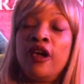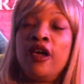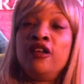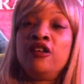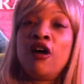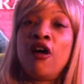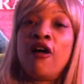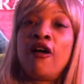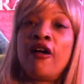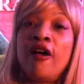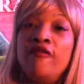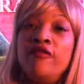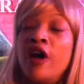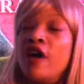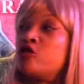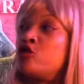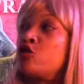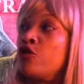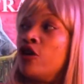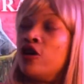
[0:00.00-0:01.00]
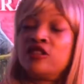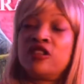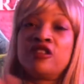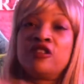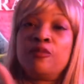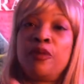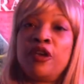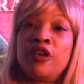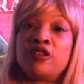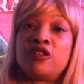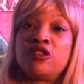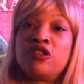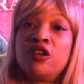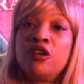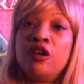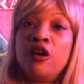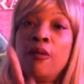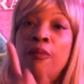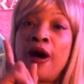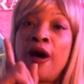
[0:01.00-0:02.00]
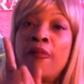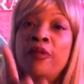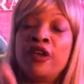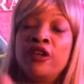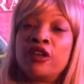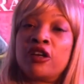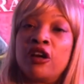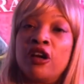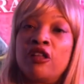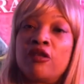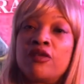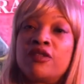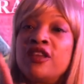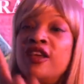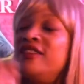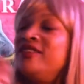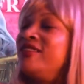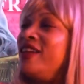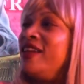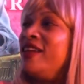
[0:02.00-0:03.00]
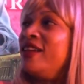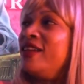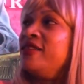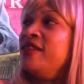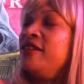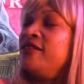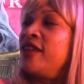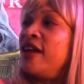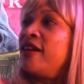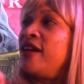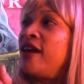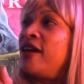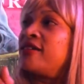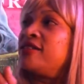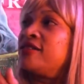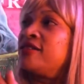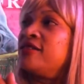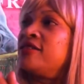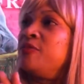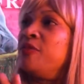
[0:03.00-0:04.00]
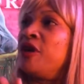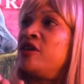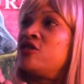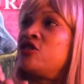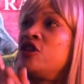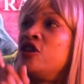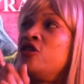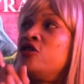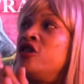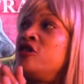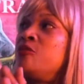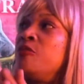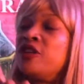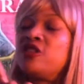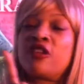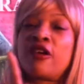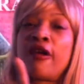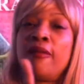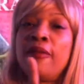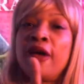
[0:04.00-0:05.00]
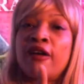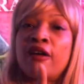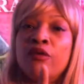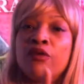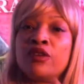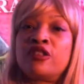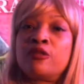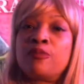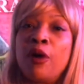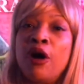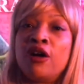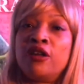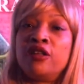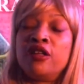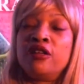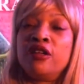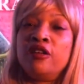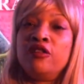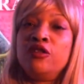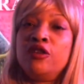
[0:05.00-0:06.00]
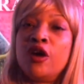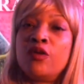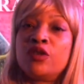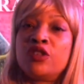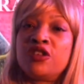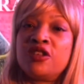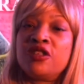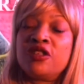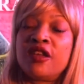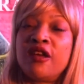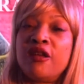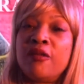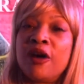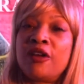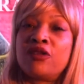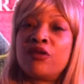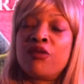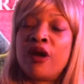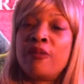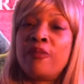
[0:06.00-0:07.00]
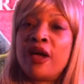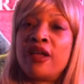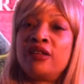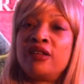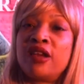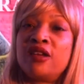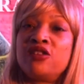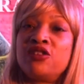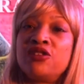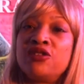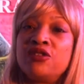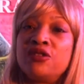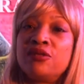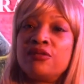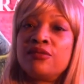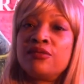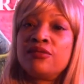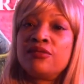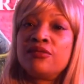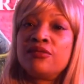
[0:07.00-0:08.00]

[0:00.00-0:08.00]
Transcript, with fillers: and y'all have not drugged this bitch about being a colorist. Then they asked this bitch. This bitch came back and responded. And you know what she said about the rape allegations?